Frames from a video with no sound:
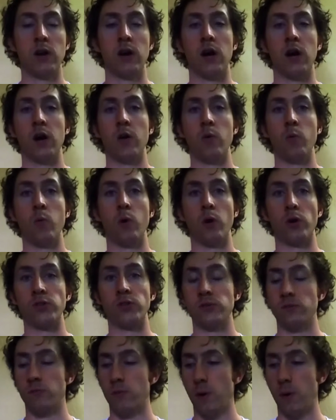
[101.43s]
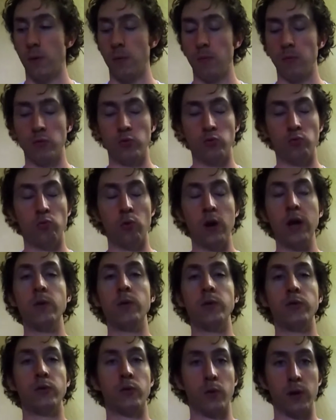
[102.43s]
Uh, works great
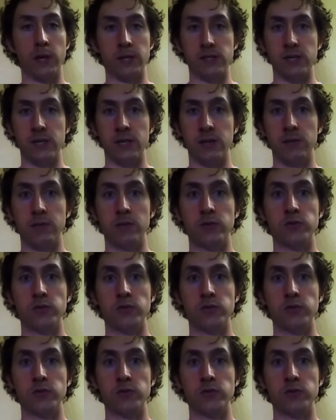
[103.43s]
with creatine.